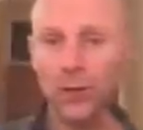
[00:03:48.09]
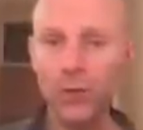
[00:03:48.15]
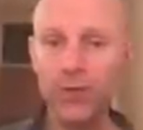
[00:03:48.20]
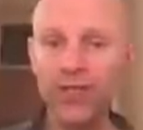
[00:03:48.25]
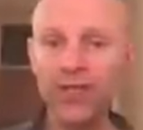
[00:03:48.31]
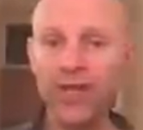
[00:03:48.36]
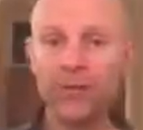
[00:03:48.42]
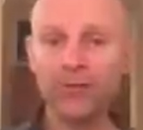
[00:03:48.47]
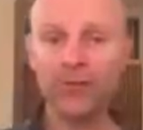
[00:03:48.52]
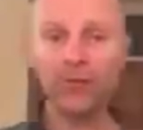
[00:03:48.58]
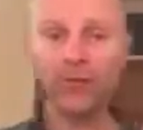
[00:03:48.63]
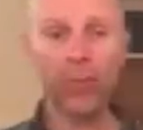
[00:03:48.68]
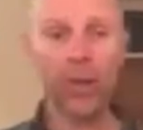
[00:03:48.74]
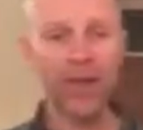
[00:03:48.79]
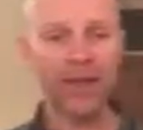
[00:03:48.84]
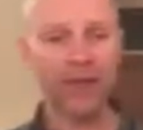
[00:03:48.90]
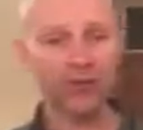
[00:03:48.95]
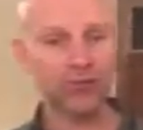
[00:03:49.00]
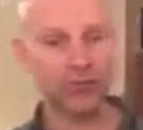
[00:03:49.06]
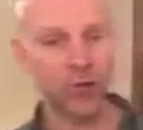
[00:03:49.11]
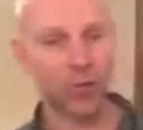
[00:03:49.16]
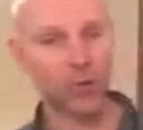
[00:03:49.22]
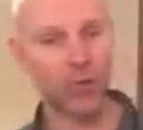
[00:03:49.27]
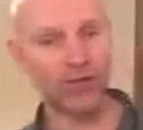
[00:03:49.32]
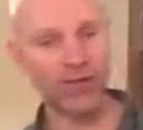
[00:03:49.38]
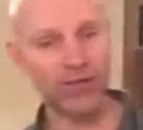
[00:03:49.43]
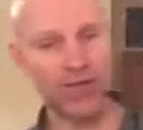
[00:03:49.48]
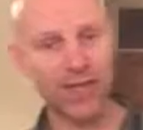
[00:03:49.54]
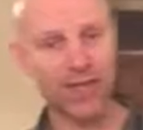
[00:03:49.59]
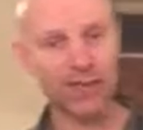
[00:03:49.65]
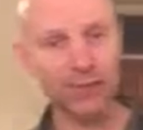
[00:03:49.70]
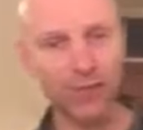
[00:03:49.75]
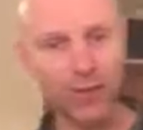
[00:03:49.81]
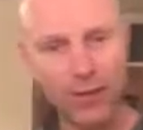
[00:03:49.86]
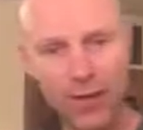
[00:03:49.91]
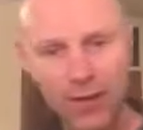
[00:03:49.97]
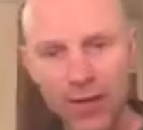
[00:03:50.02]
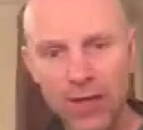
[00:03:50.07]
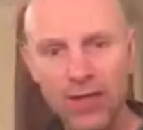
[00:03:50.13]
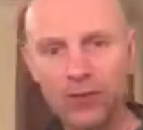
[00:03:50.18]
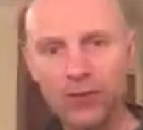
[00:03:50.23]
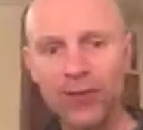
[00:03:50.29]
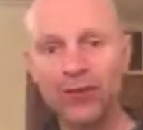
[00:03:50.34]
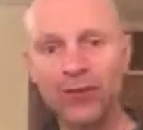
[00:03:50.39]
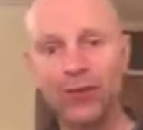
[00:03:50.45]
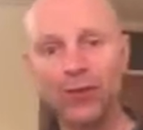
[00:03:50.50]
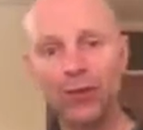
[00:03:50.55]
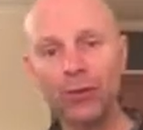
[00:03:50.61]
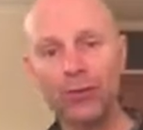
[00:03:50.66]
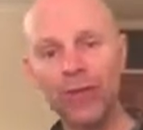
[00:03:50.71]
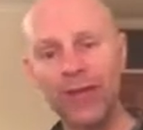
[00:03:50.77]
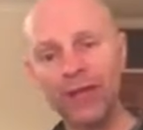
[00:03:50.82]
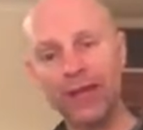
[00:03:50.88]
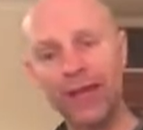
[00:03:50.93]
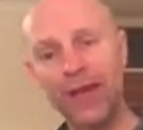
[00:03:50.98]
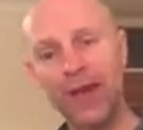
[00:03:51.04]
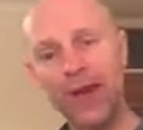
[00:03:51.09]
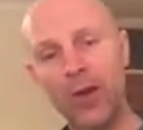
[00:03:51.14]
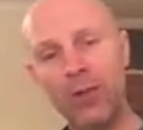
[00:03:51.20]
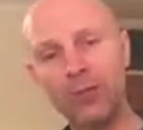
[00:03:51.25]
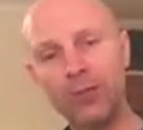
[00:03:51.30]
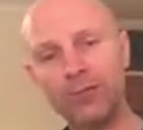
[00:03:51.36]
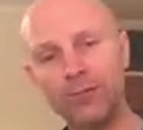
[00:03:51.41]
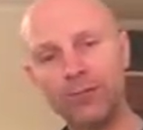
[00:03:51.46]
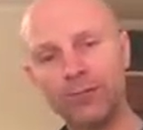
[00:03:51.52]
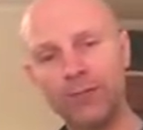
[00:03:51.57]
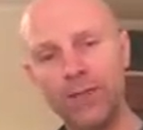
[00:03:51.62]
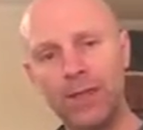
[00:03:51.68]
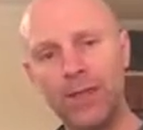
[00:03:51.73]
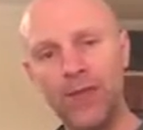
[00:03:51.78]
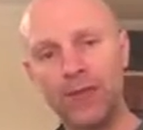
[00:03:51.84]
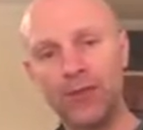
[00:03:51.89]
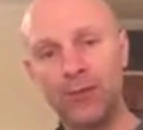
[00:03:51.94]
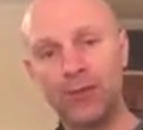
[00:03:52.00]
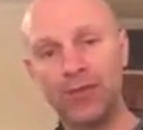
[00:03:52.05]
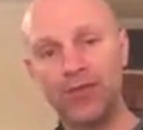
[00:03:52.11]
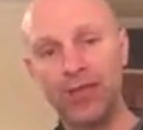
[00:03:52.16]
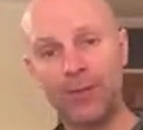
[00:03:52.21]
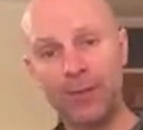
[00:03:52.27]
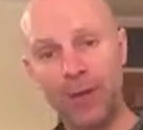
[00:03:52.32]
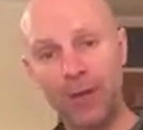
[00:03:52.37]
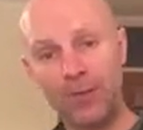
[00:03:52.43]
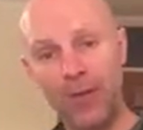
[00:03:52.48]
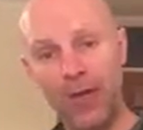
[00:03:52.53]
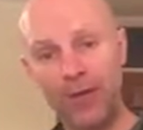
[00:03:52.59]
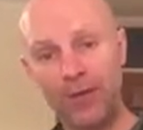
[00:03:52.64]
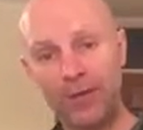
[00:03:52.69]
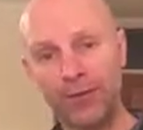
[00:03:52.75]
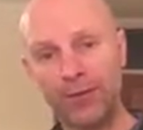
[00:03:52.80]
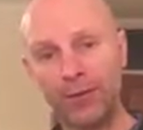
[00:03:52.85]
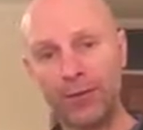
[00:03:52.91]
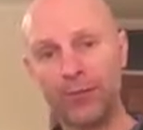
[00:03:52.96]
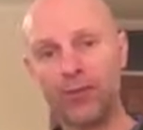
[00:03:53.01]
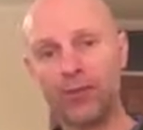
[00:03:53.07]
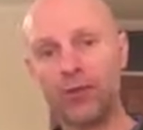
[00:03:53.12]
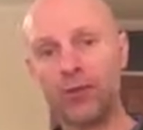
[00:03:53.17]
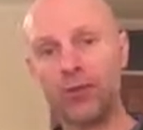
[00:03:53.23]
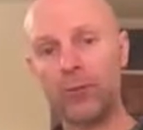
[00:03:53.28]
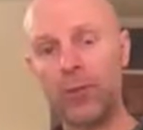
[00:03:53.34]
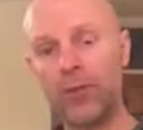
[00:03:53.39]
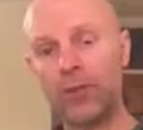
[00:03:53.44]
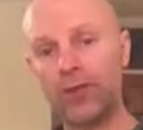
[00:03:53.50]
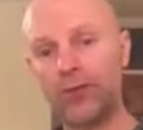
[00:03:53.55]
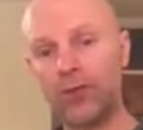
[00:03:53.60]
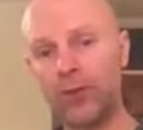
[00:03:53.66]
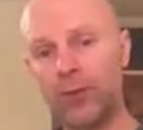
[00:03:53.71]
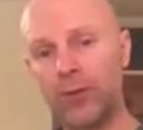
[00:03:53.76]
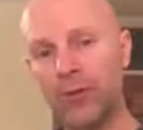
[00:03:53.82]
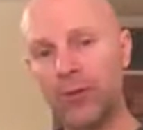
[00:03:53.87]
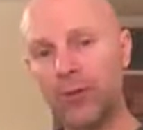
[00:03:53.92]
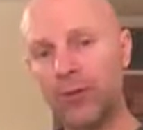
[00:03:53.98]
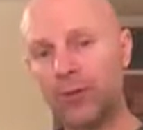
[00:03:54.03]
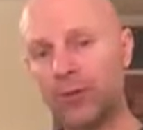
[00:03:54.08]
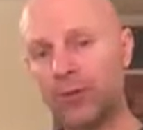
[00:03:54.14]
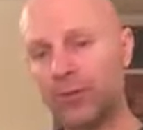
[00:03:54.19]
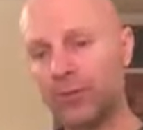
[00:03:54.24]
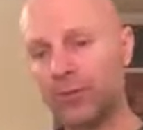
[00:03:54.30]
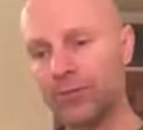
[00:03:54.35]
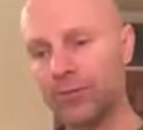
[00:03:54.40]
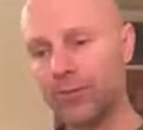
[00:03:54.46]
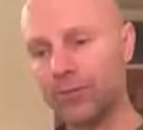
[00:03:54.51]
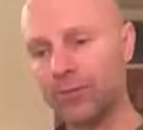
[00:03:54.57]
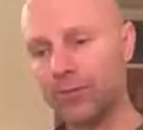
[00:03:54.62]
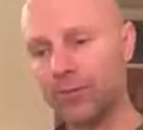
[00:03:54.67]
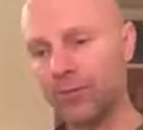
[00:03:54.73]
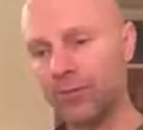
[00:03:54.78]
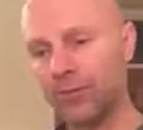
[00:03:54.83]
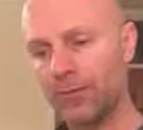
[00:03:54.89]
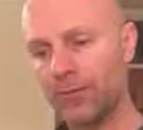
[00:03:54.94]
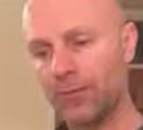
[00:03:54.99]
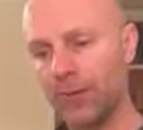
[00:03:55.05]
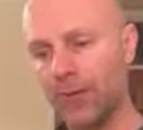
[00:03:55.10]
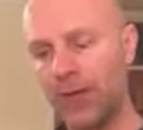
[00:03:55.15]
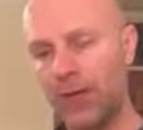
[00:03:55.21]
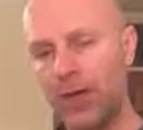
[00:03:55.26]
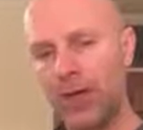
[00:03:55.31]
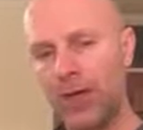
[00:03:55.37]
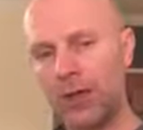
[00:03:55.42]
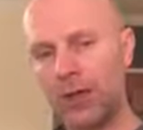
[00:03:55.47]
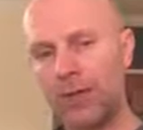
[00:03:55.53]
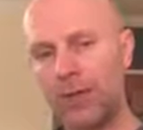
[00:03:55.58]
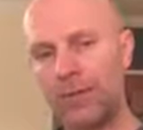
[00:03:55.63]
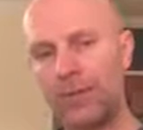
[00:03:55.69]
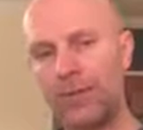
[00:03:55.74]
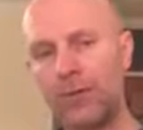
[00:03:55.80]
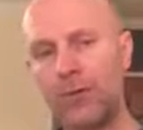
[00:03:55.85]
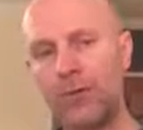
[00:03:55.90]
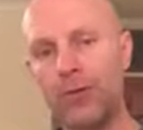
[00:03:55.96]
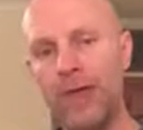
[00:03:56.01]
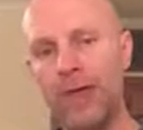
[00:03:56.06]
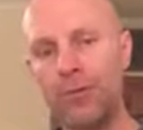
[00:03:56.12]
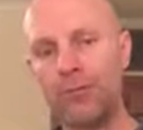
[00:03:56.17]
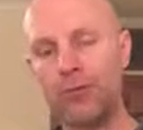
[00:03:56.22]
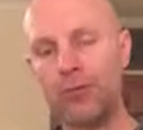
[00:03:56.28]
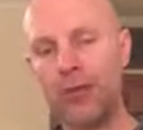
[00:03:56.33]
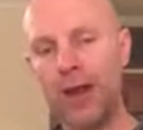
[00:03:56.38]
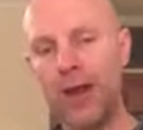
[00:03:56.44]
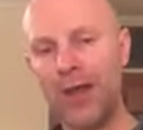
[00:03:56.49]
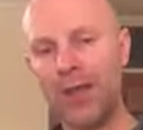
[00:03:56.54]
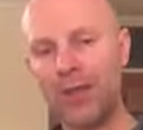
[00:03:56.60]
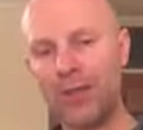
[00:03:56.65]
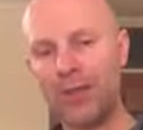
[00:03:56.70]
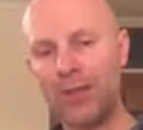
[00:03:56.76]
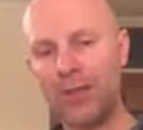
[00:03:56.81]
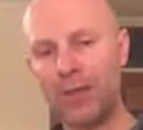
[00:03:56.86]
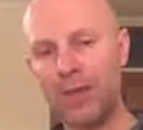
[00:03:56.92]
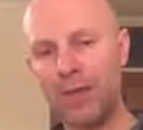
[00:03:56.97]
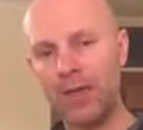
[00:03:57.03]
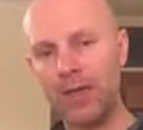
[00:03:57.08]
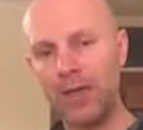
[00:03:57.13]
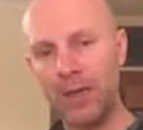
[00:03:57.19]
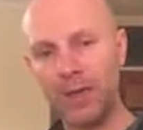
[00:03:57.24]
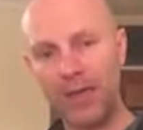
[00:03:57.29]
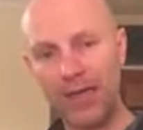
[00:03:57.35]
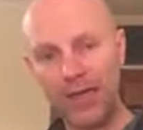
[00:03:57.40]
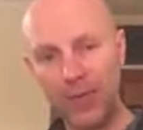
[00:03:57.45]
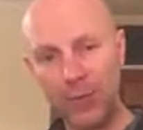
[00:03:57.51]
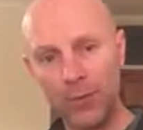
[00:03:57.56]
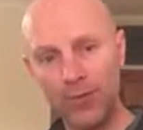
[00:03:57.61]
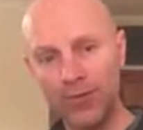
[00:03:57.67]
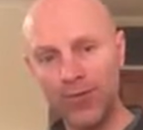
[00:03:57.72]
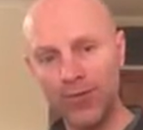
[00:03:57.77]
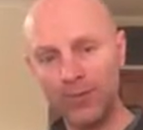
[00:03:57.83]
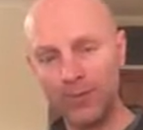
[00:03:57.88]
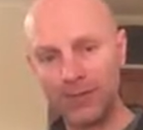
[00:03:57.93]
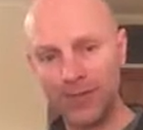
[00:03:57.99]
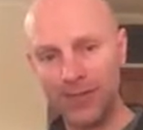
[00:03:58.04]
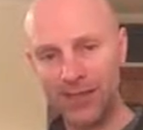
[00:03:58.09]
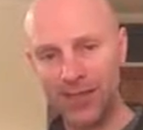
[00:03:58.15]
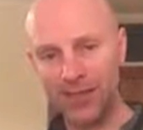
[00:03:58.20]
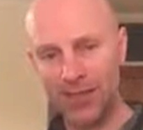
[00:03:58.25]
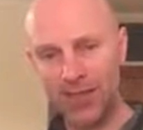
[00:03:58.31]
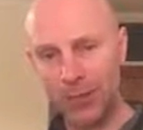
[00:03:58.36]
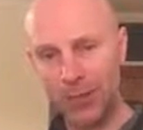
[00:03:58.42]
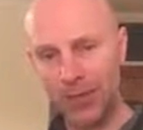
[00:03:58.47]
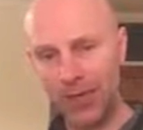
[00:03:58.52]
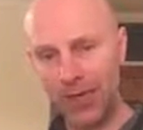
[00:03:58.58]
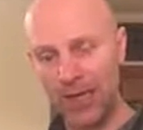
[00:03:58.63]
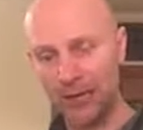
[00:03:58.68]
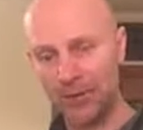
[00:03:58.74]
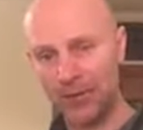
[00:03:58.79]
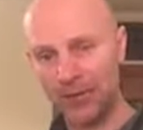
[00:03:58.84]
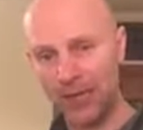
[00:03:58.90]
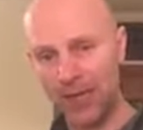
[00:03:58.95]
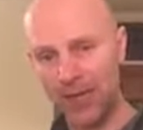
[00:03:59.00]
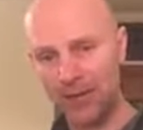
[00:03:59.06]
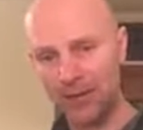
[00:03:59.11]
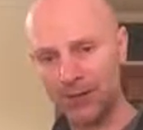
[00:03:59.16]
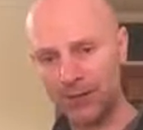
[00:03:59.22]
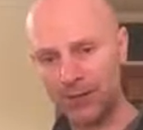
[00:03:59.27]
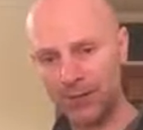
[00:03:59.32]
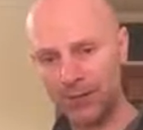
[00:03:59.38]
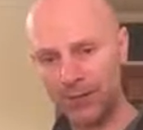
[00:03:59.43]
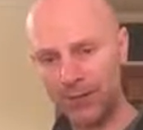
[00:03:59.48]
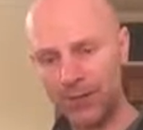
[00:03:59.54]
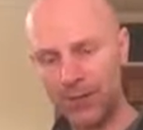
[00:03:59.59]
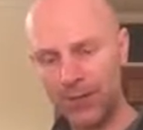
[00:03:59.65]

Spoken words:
which helps with weight control, etc. So as you do that now, as you zip up pelvic floor and scoop out your abdominals, you'll feel that breath coming low and deep to these lower lobes of lungs.